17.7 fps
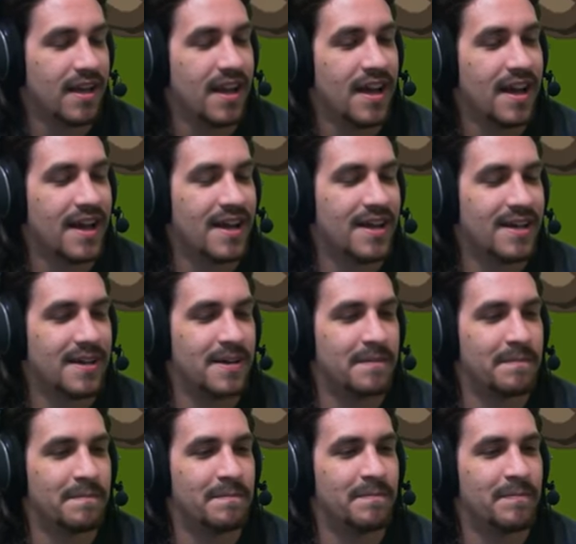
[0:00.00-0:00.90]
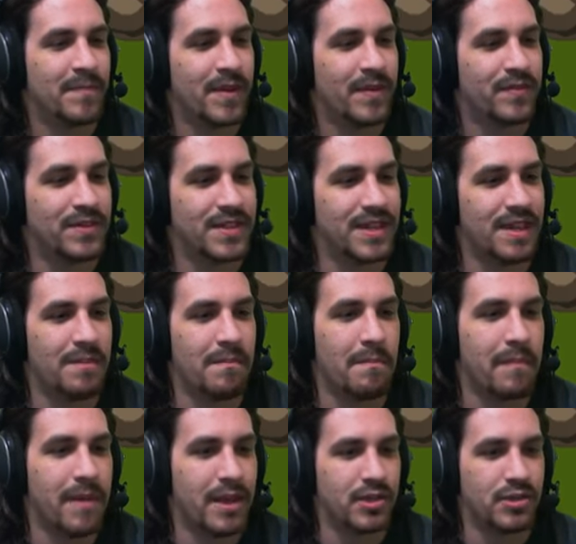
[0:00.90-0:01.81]
Um, if there's any
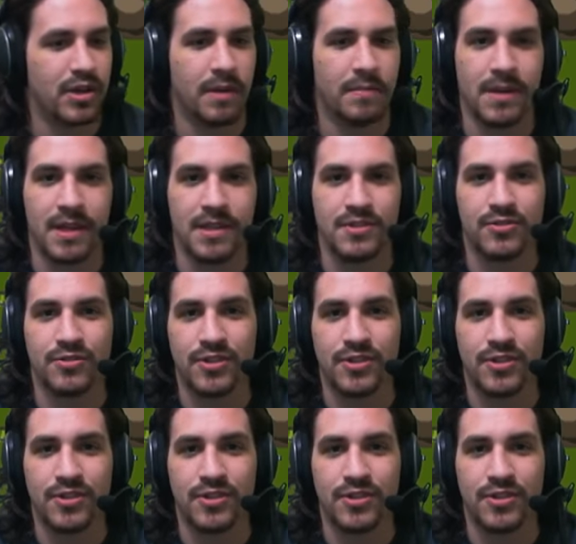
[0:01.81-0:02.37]
major updates